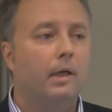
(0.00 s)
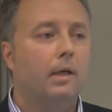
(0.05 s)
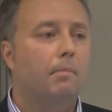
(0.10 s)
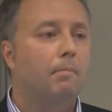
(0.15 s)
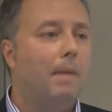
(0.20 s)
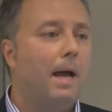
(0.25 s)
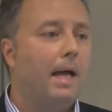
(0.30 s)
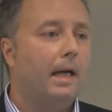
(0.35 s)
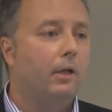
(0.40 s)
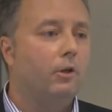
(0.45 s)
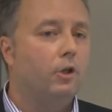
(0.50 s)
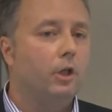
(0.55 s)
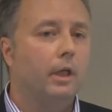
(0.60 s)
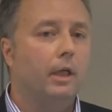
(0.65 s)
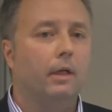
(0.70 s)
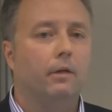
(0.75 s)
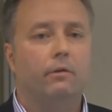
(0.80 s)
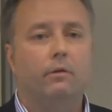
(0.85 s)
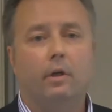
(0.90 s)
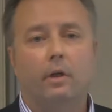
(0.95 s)
end up
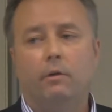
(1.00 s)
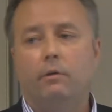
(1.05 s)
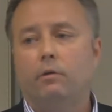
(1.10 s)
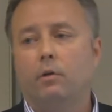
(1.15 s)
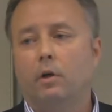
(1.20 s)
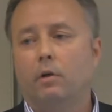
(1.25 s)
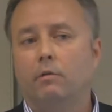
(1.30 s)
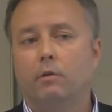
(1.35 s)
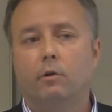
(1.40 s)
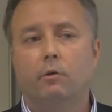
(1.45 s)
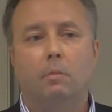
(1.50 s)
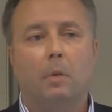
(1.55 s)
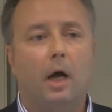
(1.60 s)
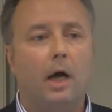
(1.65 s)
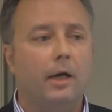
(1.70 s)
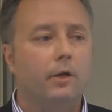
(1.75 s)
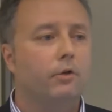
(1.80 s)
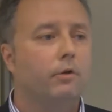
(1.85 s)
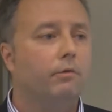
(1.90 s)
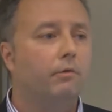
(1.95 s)
managing a set of servers
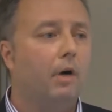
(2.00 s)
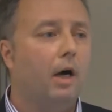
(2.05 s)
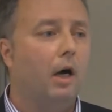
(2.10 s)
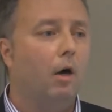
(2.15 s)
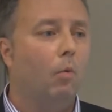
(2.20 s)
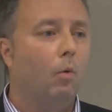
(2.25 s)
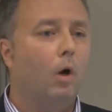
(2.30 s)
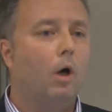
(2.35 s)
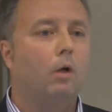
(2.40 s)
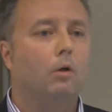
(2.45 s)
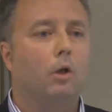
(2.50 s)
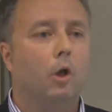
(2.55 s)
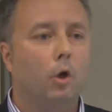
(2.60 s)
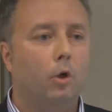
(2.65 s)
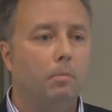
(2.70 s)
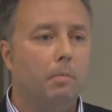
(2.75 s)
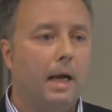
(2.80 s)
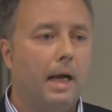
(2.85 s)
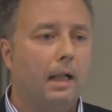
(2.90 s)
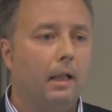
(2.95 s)
behind your firewall,
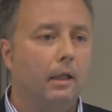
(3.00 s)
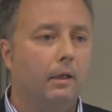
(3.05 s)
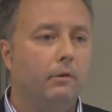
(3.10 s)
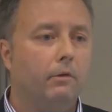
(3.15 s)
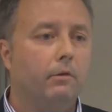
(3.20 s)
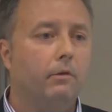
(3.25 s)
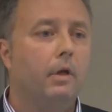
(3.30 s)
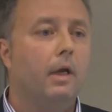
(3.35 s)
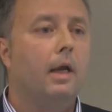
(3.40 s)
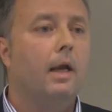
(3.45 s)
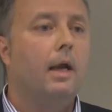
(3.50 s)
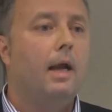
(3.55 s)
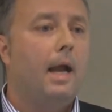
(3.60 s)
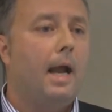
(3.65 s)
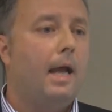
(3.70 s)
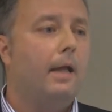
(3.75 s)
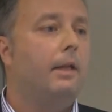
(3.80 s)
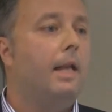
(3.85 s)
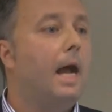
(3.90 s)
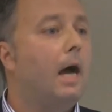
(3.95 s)
load balanced,
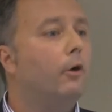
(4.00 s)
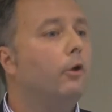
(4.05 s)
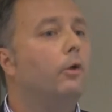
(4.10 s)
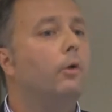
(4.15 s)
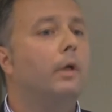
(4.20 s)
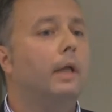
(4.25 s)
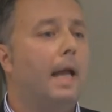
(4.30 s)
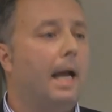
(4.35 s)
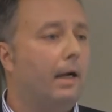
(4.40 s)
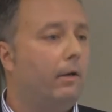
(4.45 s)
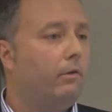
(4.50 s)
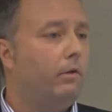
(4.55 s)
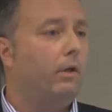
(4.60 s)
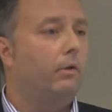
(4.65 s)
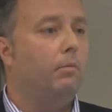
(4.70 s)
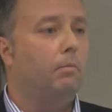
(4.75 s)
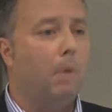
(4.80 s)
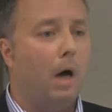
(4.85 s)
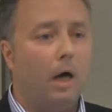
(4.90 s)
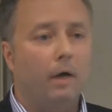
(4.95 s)
and now you can
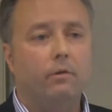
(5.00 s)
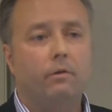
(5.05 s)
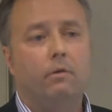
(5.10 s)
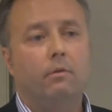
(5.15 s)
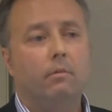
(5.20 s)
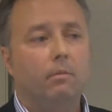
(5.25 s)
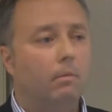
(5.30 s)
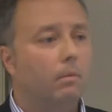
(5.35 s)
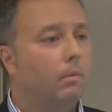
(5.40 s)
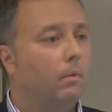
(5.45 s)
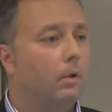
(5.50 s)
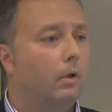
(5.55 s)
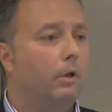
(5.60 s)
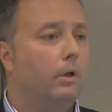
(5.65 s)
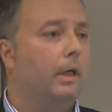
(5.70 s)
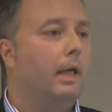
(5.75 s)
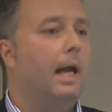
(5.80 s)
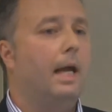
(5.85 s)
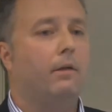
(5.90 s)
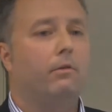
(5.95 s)
access Box,
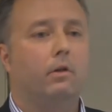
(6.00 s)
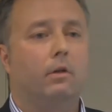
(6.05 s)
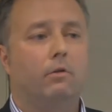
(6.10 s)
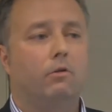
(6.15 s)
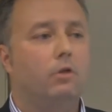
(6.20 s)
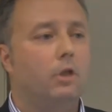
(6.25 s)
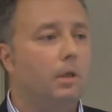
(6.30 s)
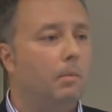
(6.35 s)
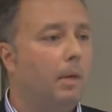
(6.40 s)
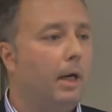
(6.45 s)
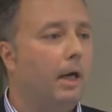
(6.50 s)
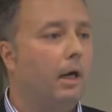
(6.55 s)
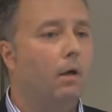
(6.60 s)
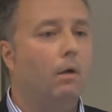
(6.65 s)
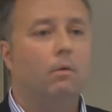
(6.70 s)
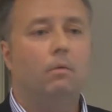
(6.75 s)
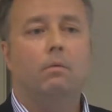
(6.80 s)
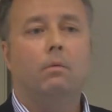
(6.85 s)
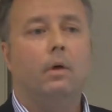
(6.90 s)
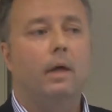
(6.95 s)
you can access
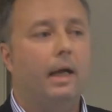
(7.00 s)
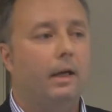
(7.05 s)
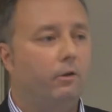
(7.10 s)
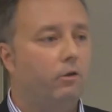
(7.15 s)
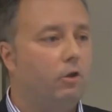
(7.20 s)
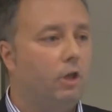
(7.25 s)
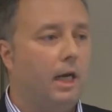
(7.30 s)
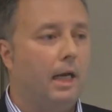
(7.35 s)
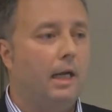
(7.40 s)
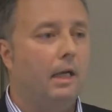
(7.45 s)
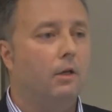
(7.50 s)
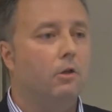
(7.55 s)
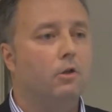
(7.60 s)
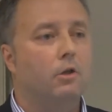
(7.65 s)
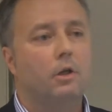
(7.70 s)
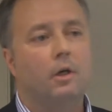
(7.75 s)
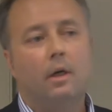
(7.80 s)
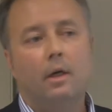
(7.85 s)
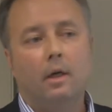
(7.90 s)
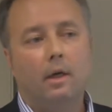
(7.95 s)
Gmail,
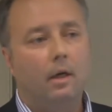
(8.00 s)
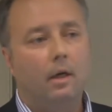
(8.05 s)
Exchange,